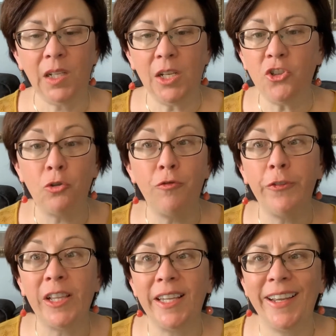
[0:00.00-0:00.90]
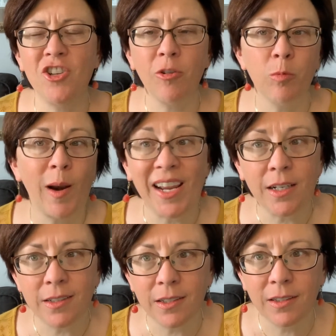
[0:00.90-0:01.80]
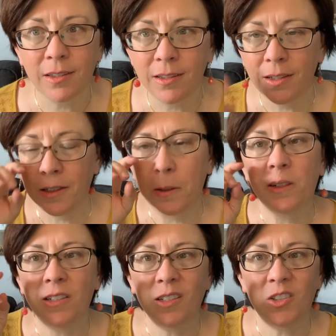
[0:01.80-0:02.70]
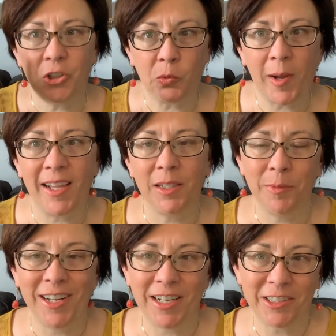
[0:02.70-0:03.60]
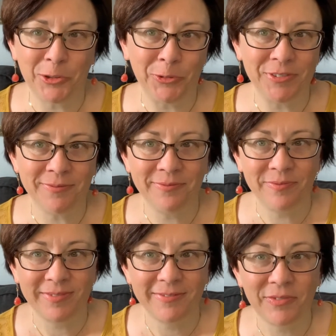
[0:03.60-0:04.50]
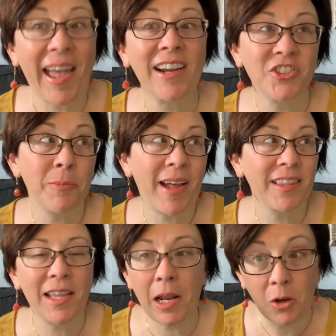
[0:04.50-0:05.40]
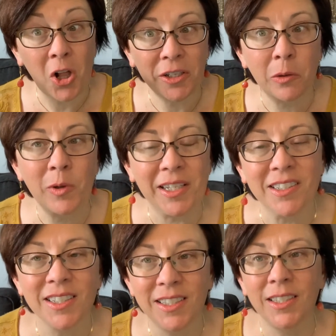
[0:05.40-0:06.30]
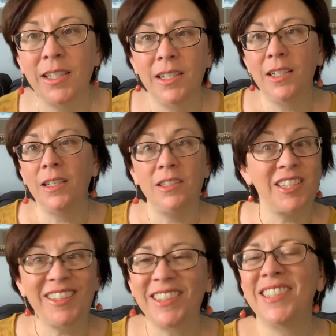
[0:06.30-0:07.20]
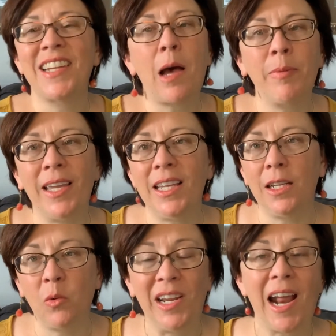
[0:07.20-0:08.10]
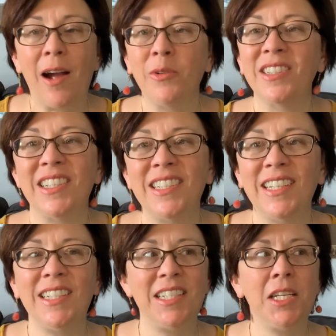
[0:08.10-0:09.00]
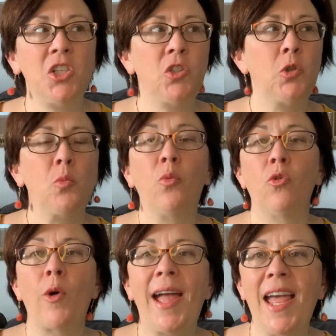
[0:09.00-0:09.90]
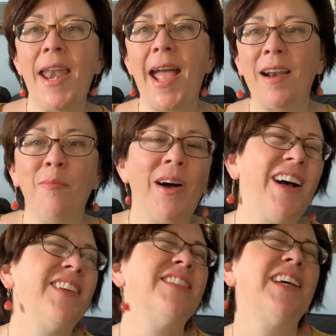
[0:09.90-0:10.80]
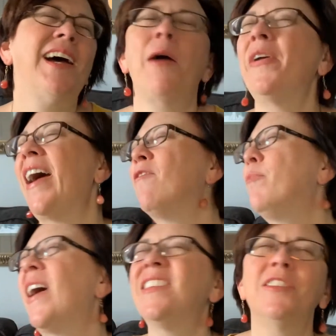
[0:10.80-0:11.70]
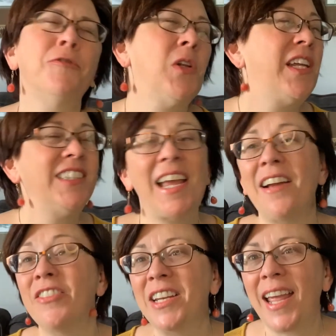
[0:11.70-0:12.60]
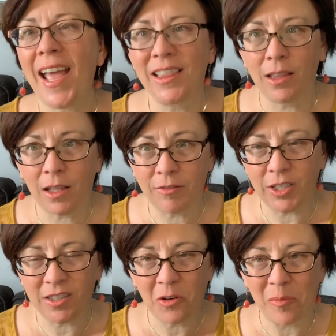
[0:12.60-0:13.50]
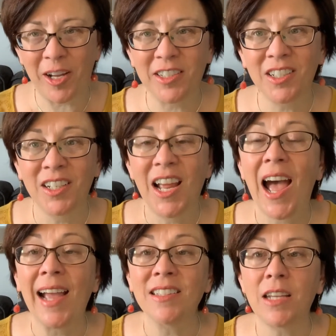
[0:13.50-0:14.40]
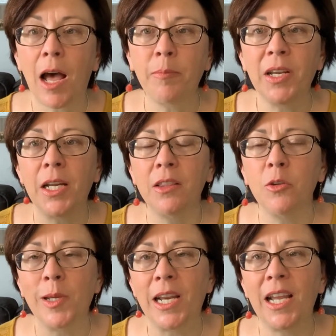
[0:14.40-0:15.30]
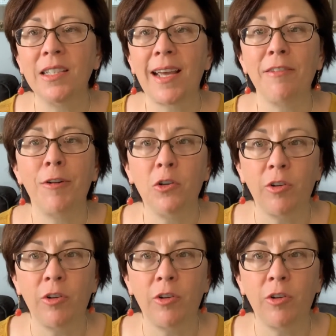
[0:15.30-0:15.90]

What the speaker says: to feeling great just by eliminating gluten. Actually, back then I called it wheat. Just stopping eating wheat. I was addicted to bread and pasta. I would have pasta for lunch every day. I loved it so much. I stopped it. In 3 days, I felt